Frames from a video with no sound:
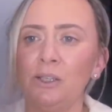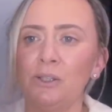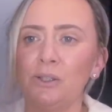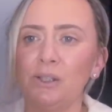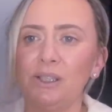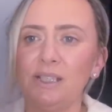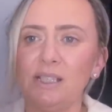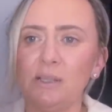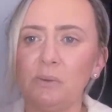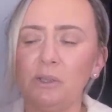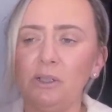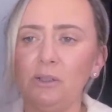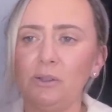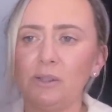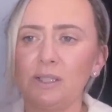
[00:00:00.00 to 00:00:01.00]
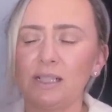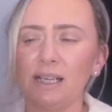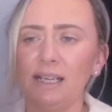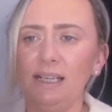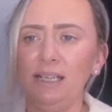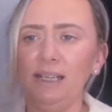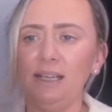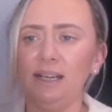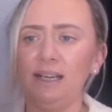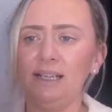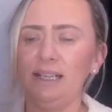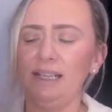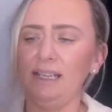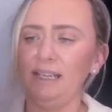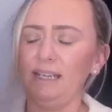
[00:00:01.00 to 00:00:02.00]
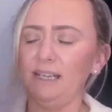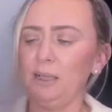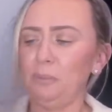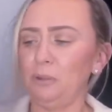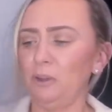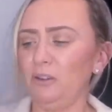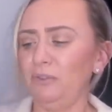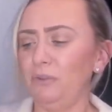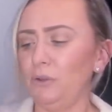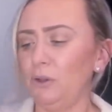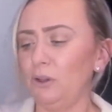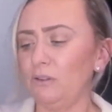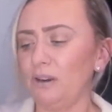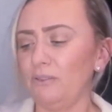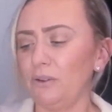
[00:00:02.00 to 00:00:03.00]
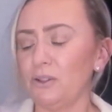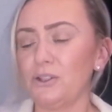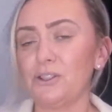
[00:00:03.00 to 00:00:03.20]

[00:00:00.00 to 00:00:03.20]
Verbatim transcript: So this is what it looks like and again I'll put a photograph on